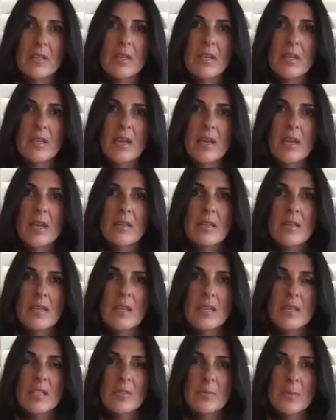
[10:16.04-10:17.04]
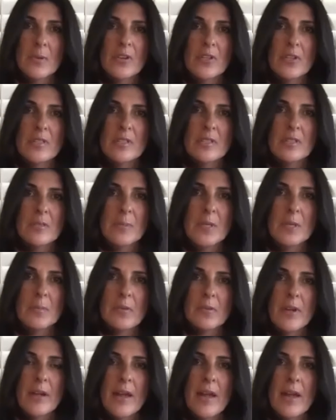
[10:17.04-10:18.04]
and the experiences
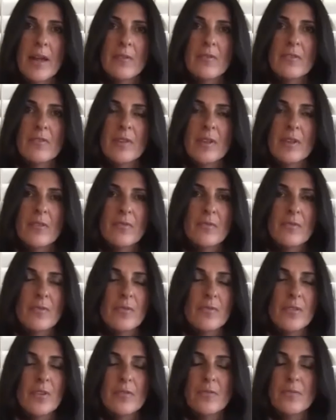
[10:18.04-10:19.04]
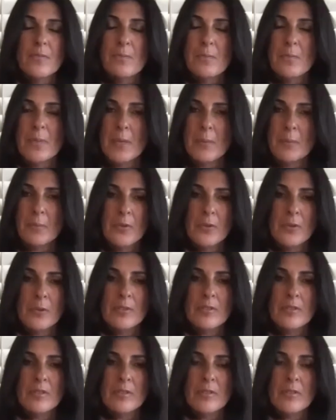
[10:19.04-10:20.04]
people have. If you have people who
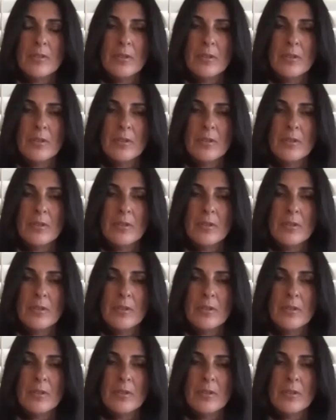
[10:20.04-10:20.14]
are